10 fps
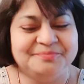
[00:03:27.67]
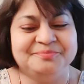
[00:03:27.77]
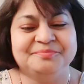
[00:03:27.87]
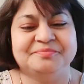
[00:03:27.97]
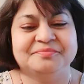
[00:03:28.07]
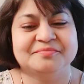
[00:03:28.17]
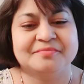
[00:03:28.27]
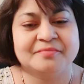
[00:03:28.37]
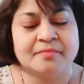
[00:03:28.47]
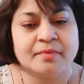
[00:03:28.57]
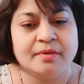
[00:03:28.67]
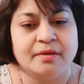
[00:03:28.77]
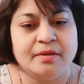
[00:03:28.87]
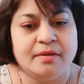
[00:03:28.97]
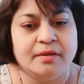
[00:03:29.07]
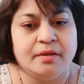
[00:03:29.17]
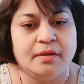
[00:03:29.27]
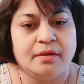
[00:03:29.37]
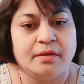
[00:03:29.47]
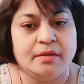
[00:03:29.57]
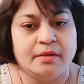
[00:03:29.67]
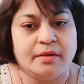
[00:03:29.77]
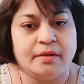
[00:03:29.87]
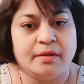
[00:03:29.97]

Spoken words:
No one is speaking in this clip.